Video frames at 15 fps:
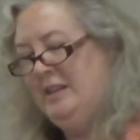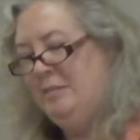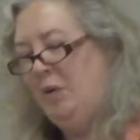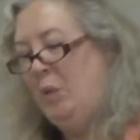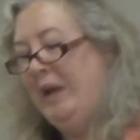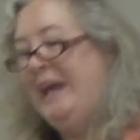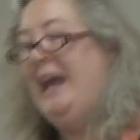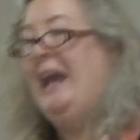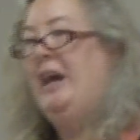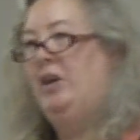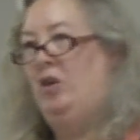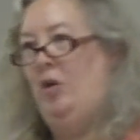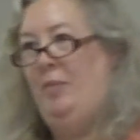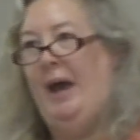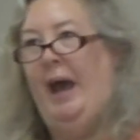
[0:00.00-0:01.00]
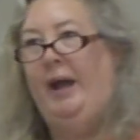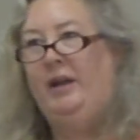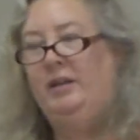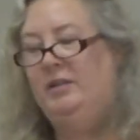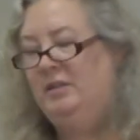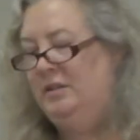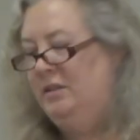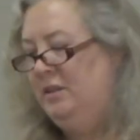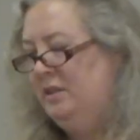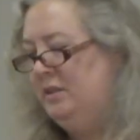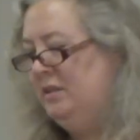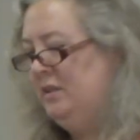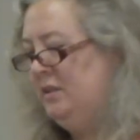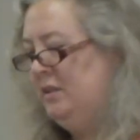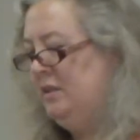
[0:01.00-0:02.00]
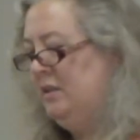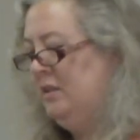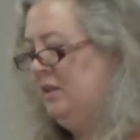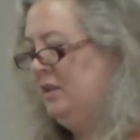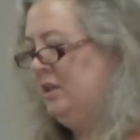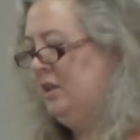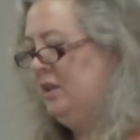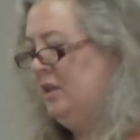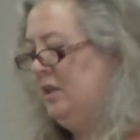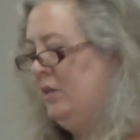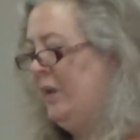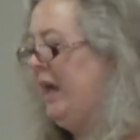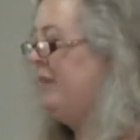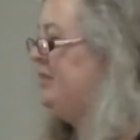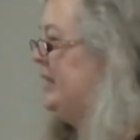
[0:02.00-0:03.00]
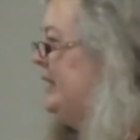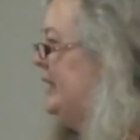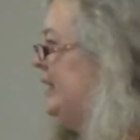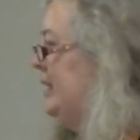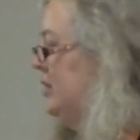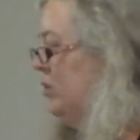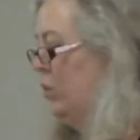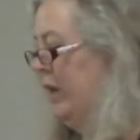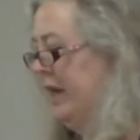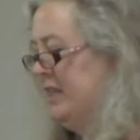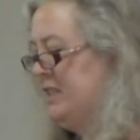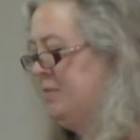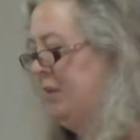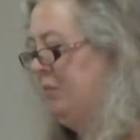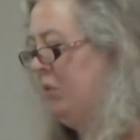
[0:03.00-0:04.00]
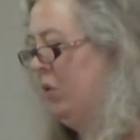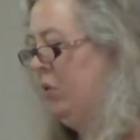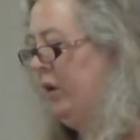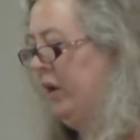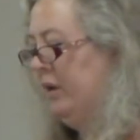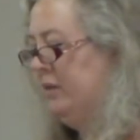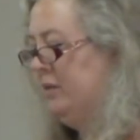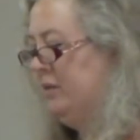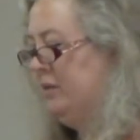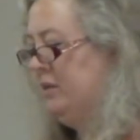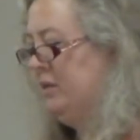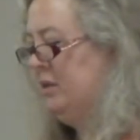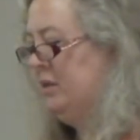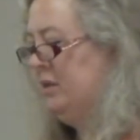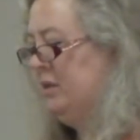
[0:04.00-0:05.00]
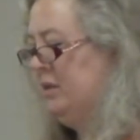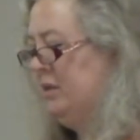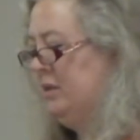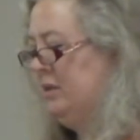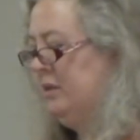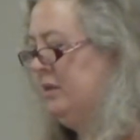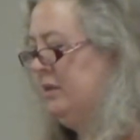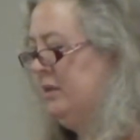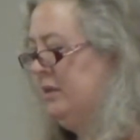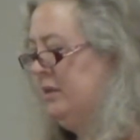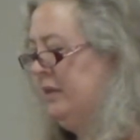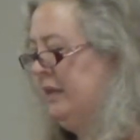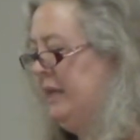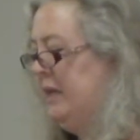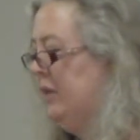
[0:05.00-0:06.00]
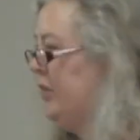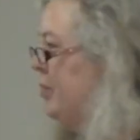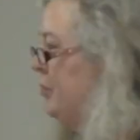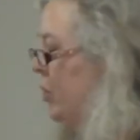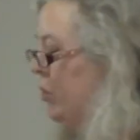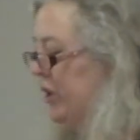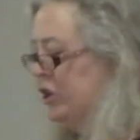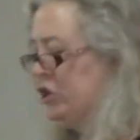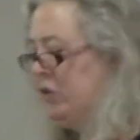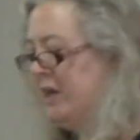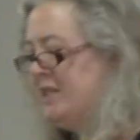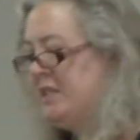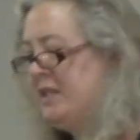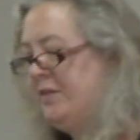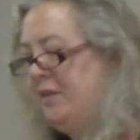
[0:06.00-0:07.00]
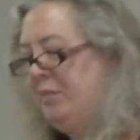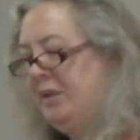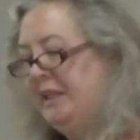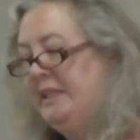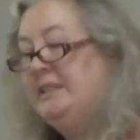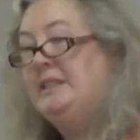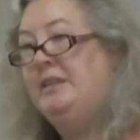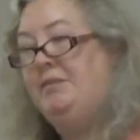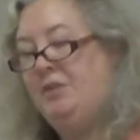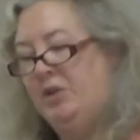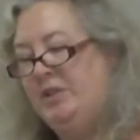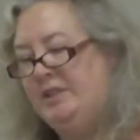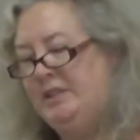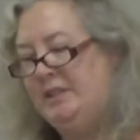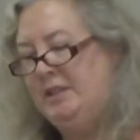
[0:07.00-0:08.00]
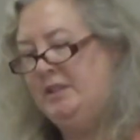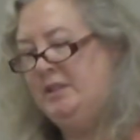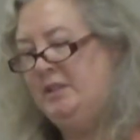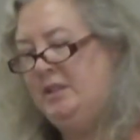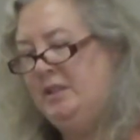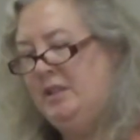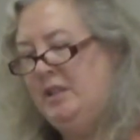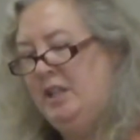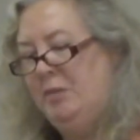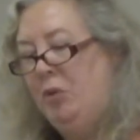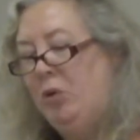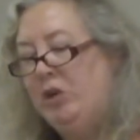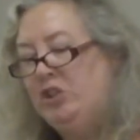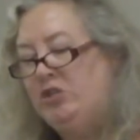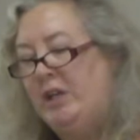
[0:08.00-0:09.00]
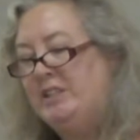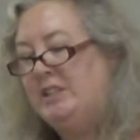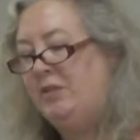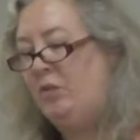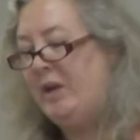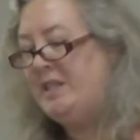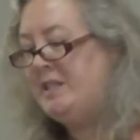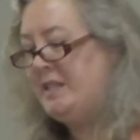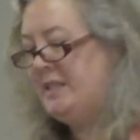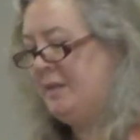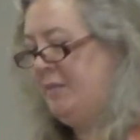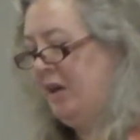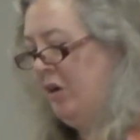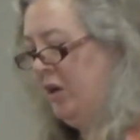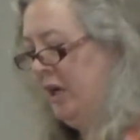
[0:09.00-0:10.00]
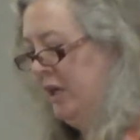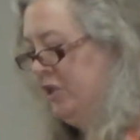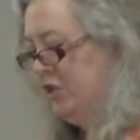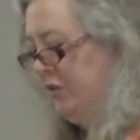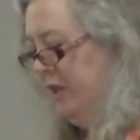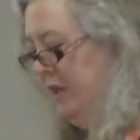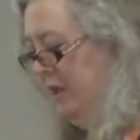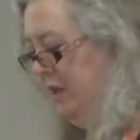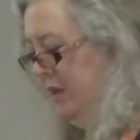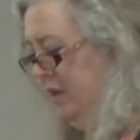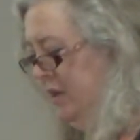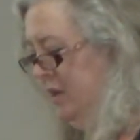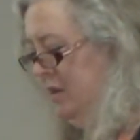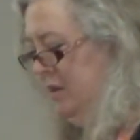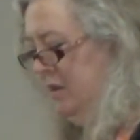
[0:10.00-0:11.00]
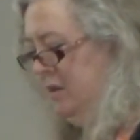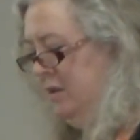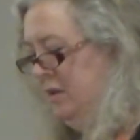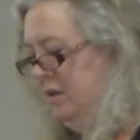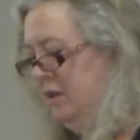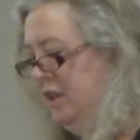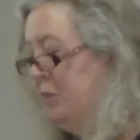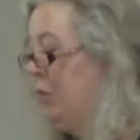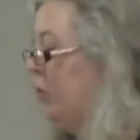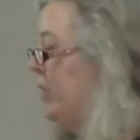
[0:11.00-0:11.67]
But we can't go back. We have to heal what has been broken. Heal the broken trust of the police in Ferguson, the broken trust of racism in our country, the